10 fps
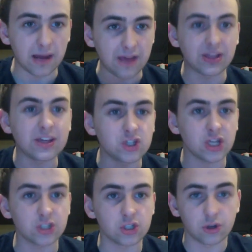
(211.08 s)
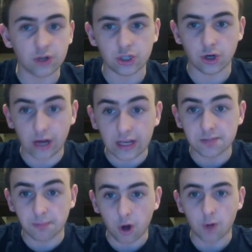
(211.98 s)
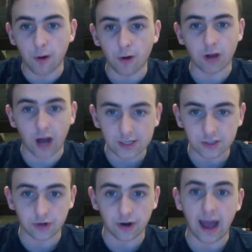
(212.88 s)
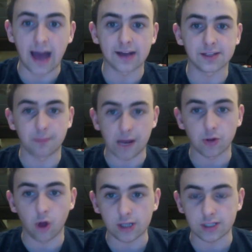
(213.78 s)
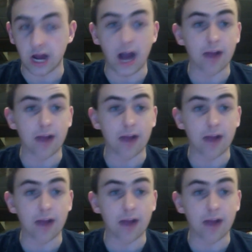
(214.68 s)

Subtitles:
I think just as good as her is Mark Paul Gosselaar as Mike Lawson. I